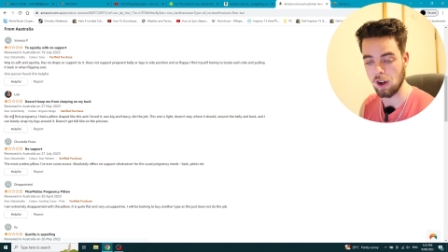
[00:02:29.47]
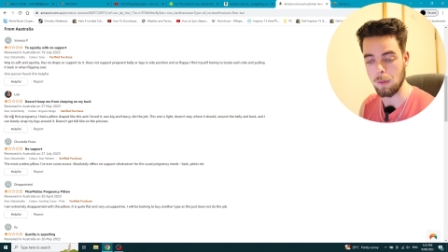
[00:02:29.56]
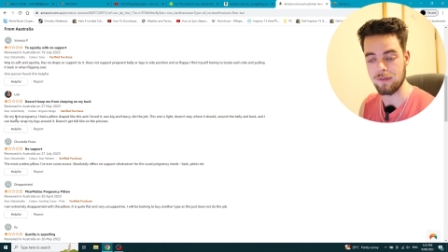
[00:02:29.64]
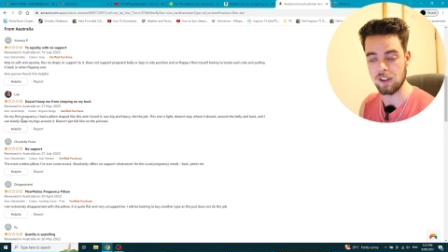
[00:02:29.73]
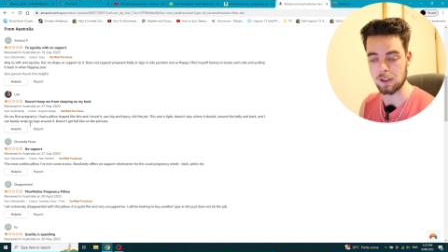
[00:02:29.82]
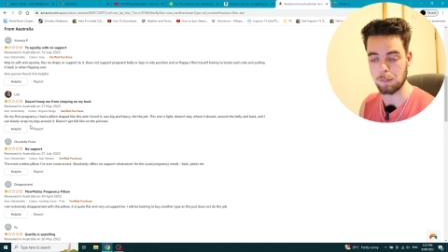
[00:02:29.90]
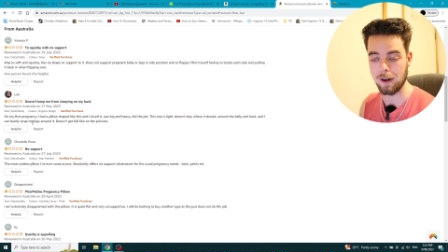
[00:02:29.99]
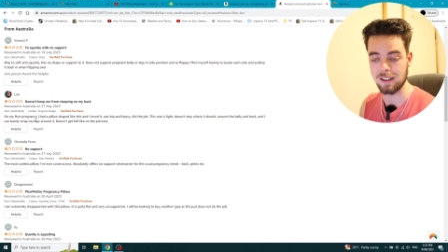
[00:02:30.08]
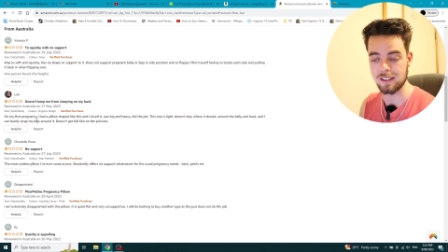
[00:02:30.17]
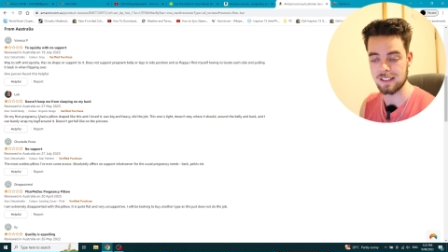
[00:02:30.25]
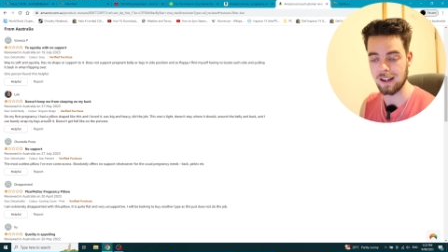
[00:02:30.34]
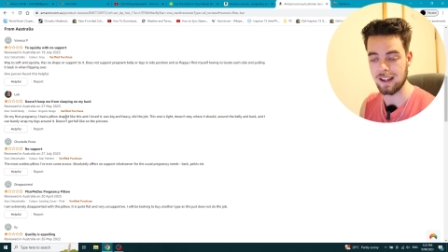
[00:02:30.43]
On my first
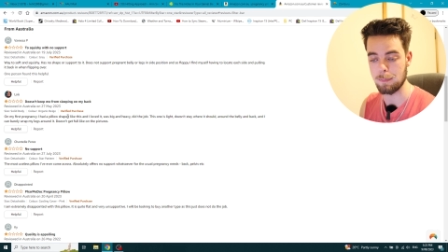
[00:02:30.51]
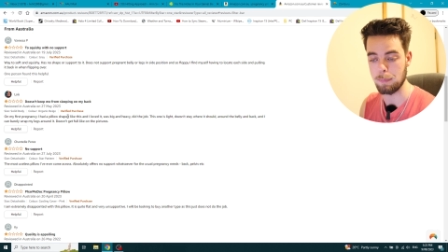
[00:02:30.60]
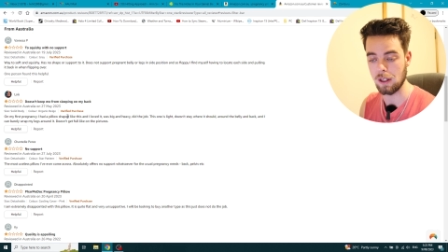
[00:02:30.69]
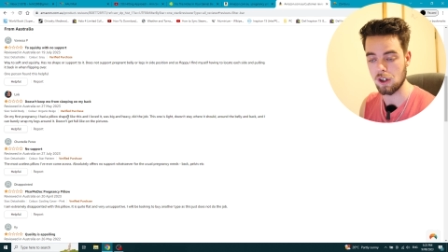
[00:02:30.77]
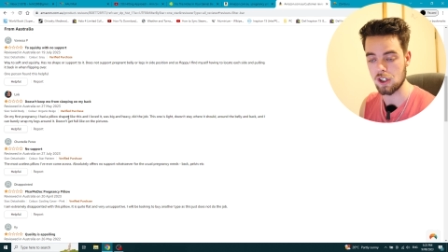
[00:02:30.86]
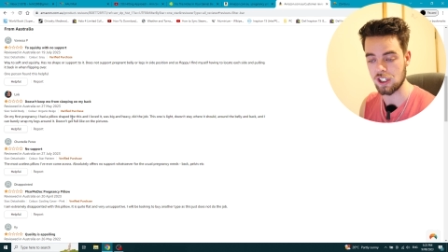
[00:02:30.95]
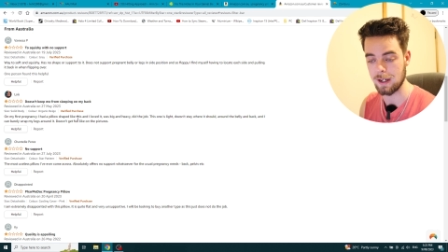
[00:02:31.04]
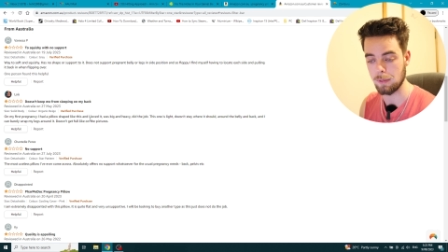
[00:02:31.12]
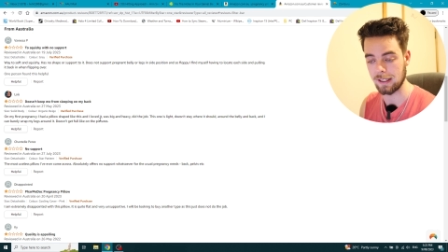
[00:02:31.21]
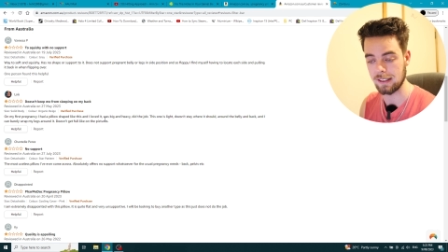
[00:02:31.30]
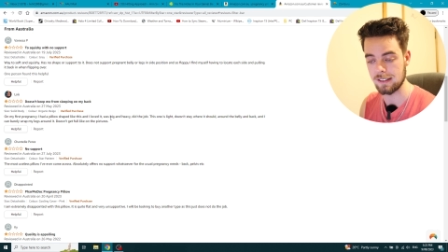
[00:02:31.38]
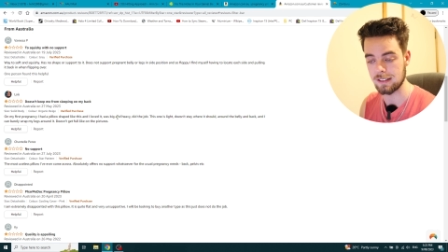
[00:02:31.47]
pregnancy, I had a pillow shaped
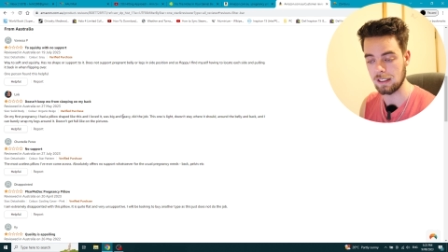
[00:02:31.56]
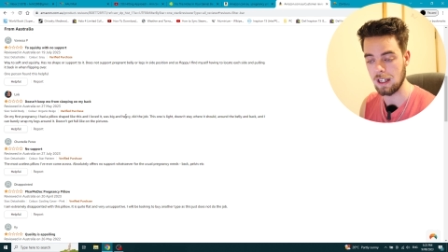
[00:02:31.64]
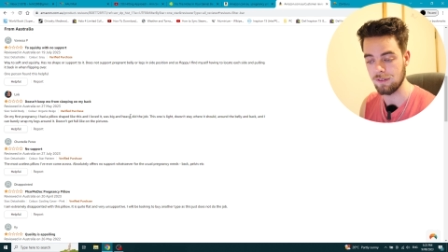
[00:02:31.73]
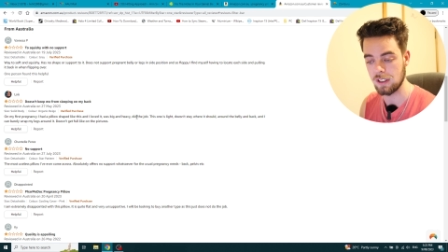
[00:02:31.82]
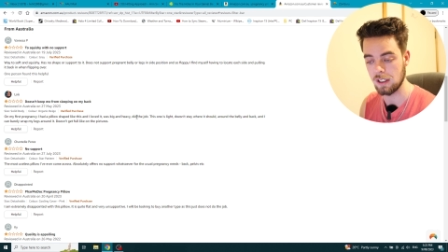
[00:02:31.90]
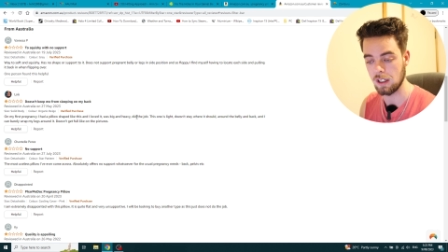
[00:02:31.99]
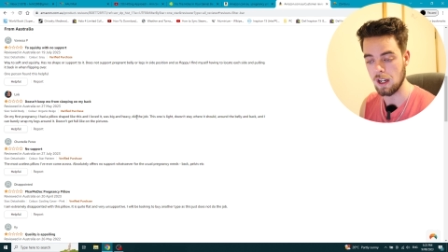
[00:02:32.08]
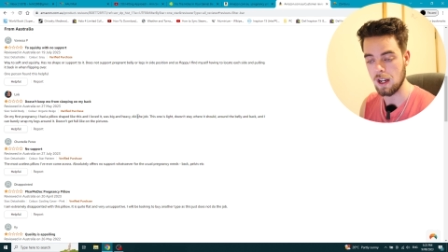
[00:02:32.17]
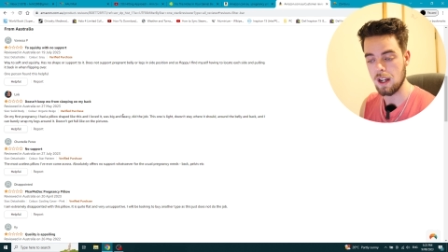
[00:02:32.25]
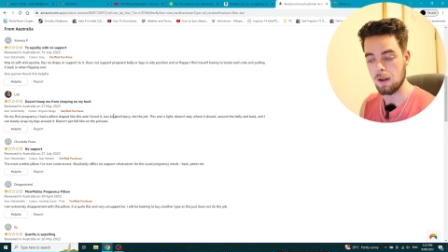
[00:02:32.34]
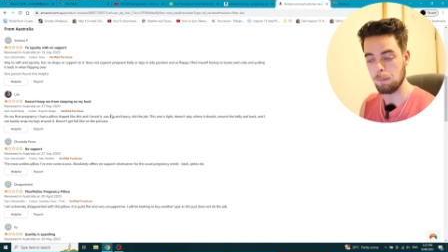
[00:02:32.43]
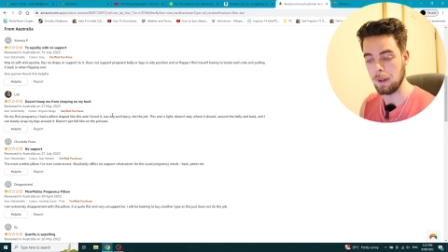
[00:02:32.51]
like this and loved it.
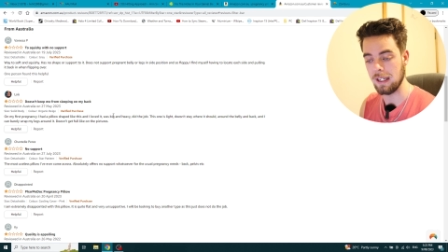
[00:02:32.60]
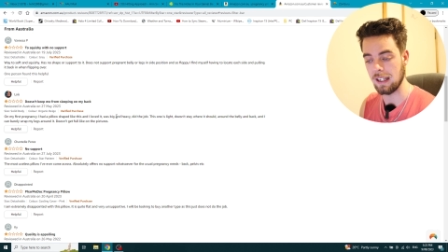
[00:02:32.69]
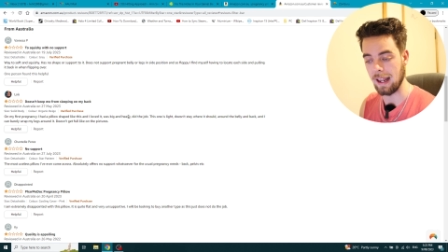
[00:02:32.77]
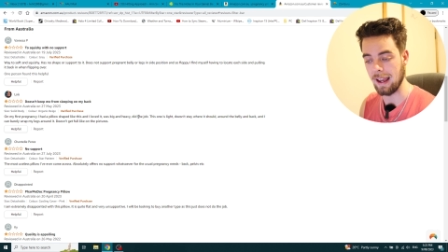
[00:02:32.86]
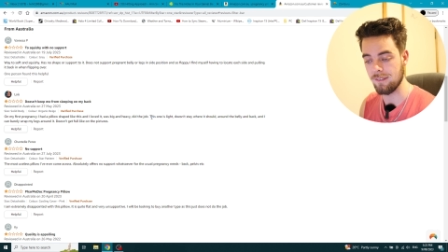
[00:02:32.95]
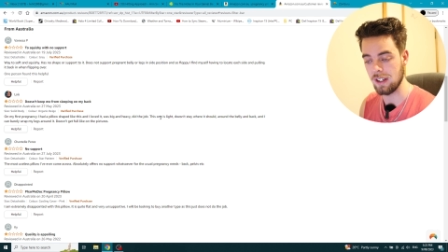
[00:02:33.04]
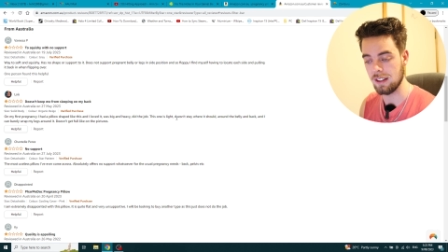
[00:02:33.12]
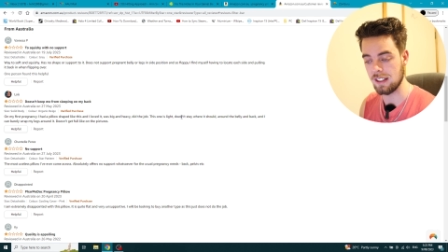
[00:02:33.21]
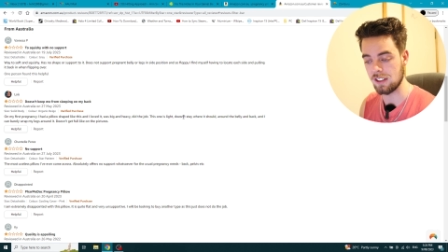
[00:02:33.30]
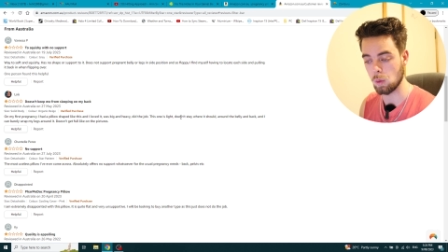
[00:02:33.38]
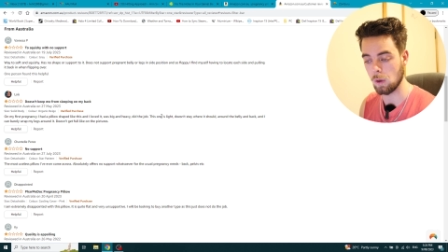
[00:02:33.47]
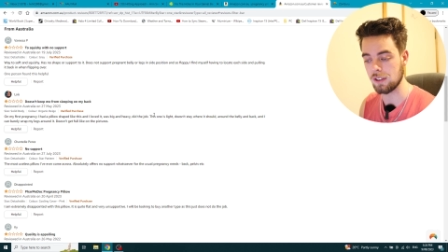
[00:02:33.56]
Big and heavy,
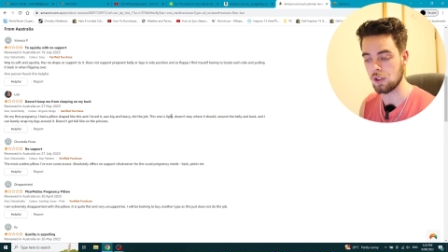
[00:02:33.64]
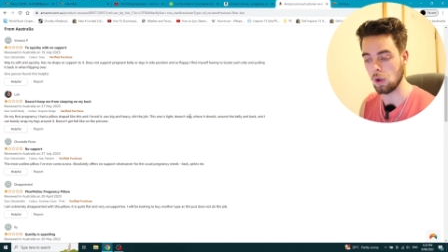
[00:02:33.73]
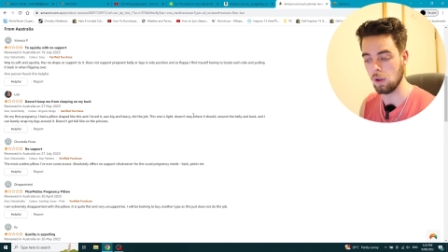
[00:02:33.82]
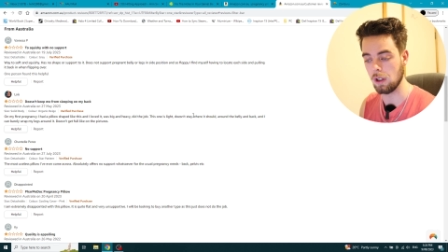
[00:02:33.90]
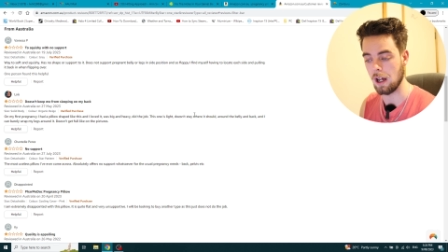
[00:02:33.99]
this one's too